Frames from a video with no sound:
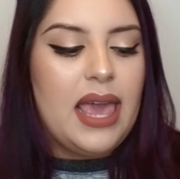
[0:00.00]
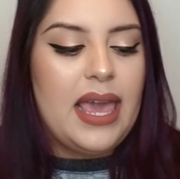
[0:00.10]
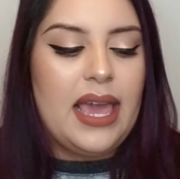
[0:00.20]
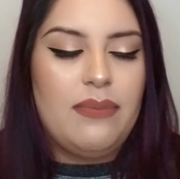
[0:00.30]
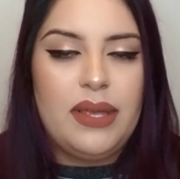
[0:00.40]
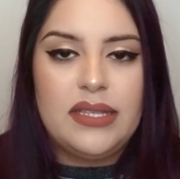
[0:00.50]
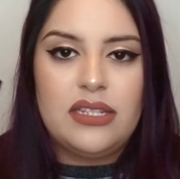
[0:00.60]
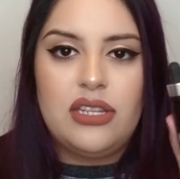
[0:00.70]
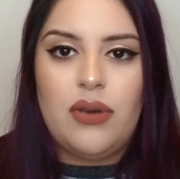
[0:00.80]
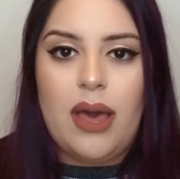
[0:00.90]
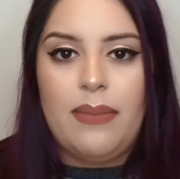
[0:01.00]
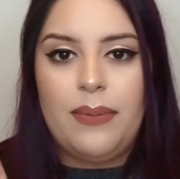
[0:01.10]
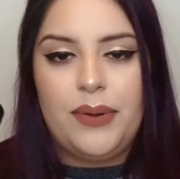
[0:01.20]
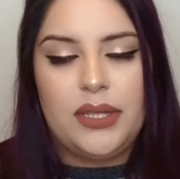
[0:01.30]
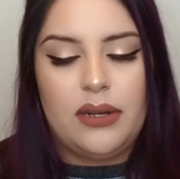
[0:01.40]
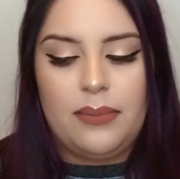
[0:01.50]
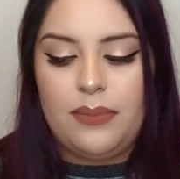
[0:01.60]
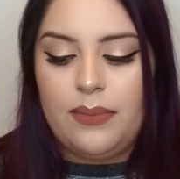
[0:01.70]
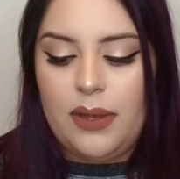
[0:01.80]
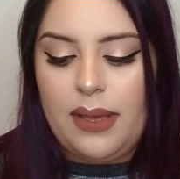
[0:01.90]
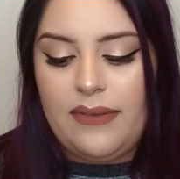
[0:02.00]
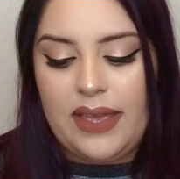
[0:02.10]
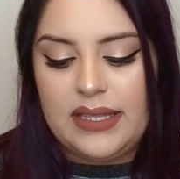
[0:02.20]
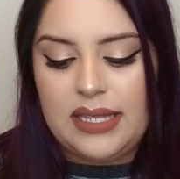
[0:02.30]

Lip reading: and mix the two up, put that on my face,